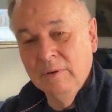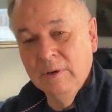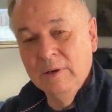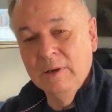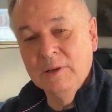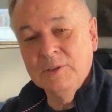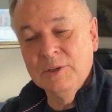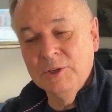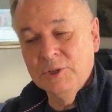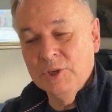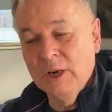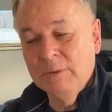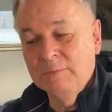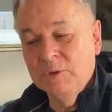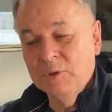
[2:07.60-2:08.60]
nicely
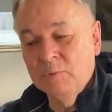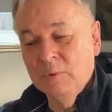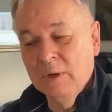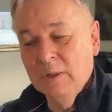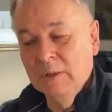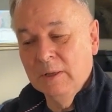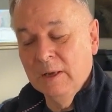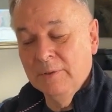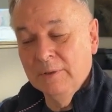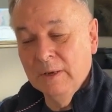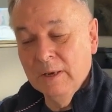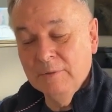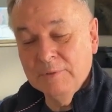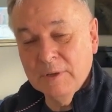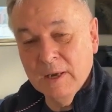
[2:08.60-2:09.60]
shaped as well. And the
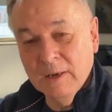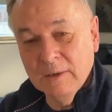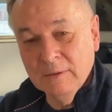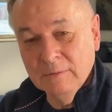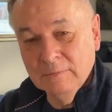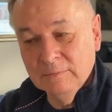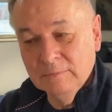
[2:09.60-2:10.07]
left hand,